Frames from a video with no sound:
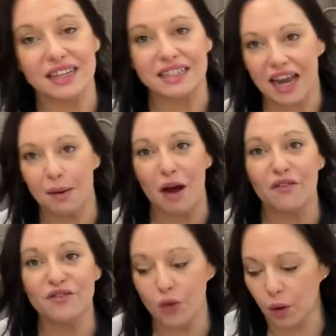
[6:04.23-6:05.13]
take
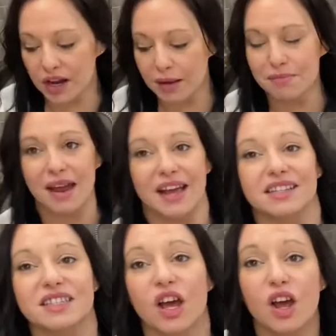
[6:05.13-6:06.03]
about 40
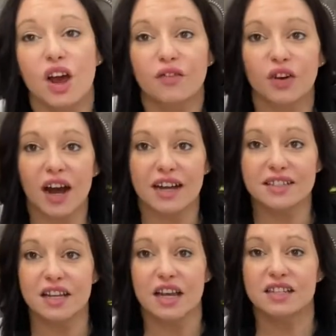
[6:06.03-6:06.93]
minutes for us
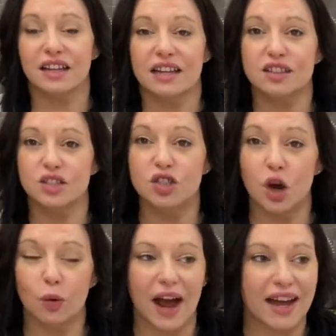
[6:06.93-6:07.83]
to let this
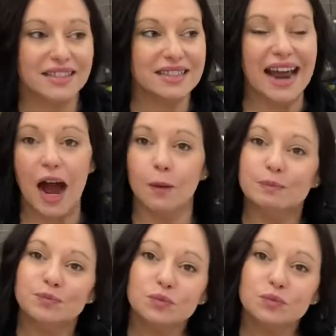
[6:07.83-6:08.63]
dough rise. Now,